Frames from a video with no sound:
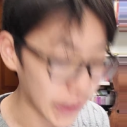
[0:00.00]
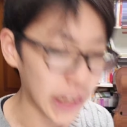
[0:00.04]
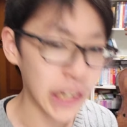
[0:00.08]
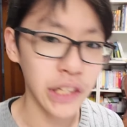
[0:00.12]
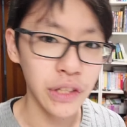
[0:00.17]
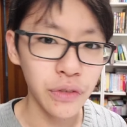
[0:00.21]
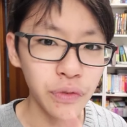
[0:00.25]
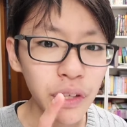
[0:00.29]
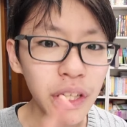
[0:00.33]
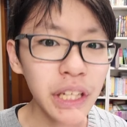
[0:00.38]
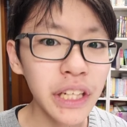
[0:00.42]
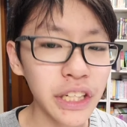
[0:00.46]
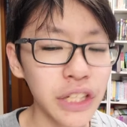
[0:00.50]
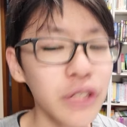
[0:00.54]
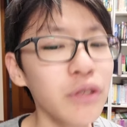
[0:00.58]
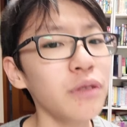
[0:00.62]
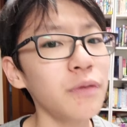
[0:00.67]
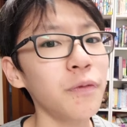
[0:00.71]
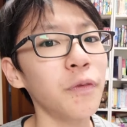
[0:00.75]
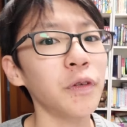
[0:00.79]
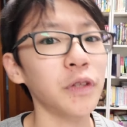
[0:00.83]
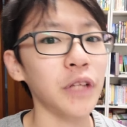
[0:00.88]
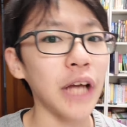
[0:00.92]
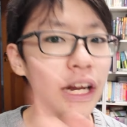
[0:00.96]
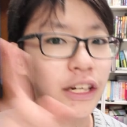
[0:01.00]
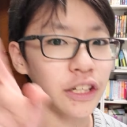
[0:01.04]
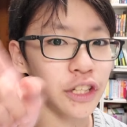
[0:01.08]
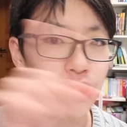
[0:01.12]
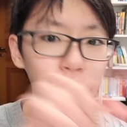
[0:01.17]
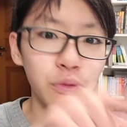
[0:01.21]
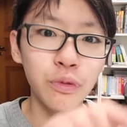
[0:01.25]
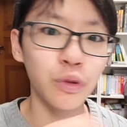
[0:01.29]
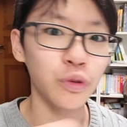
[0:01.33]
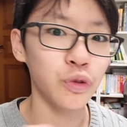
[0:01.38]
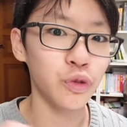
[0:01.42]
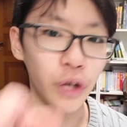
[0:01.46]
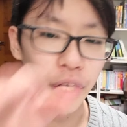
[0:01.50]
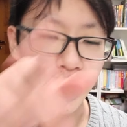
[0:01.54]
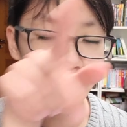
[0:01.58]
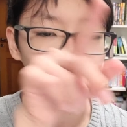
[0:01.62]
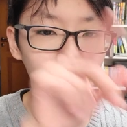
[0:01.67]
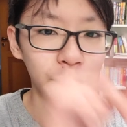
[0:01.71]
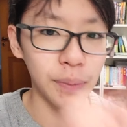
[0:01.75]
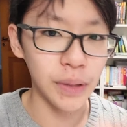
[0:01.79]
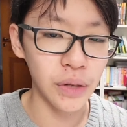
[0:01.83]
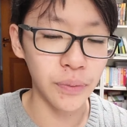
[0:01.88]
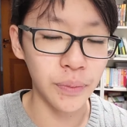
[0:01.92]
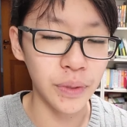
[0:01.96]
and it's really useful to actually use those
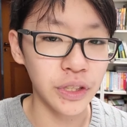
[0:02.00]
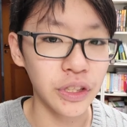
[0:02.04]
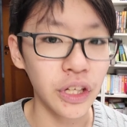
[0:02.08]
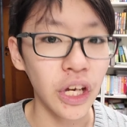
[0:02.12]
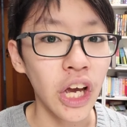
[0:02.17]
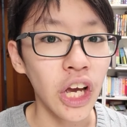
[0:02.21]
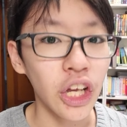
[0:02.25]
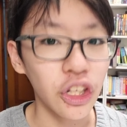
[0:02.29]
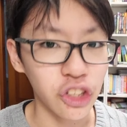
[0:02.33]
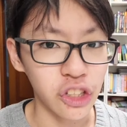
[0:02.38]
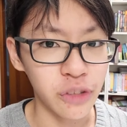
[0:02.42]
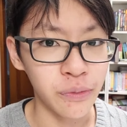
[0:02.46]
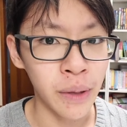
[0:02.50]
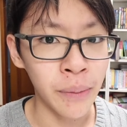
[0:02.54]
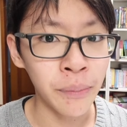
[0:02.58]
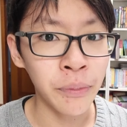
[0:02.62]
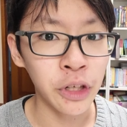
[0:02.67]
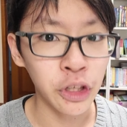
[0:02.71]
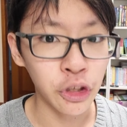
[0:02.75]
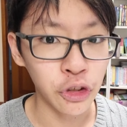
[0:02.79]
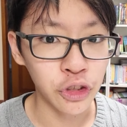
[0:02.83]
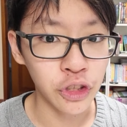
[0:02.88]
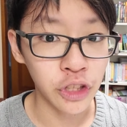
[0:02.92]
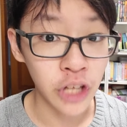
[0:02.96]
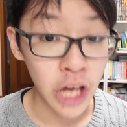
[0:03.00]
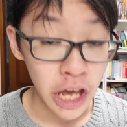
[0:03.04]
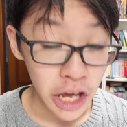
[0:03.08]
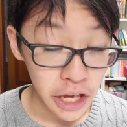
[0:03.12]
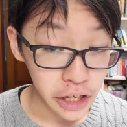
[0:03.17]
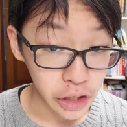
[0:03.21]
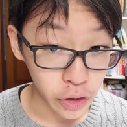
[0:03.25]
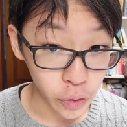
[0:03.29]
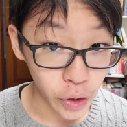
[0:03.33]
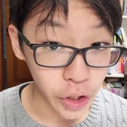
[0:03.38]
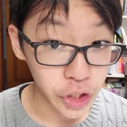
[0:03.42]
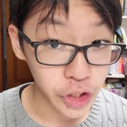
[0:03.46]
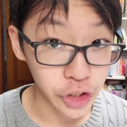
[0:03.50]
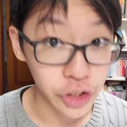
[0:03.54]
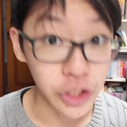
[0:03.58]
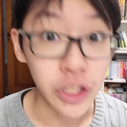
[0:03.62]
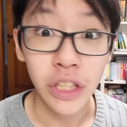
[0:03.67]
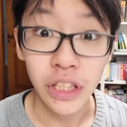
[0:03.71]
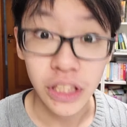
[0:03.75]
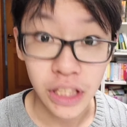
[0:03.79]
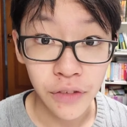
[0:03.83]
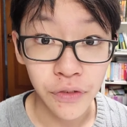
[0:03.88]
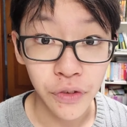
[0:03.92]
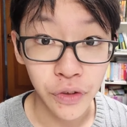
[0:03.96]
triangle pyramids to remember those equations.
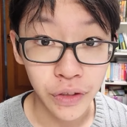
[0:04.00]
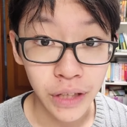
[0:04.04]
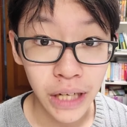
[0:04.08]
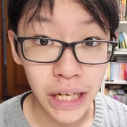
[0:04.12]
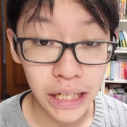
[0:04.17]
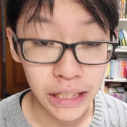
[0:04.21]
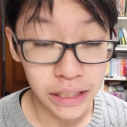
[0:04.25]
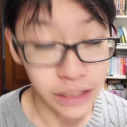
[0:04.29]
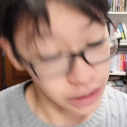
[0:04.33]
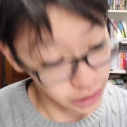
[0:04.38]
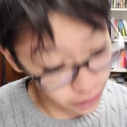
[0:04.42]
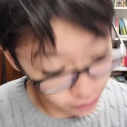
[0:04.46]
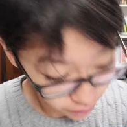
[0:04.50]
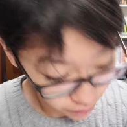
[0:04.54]
I'll give you that.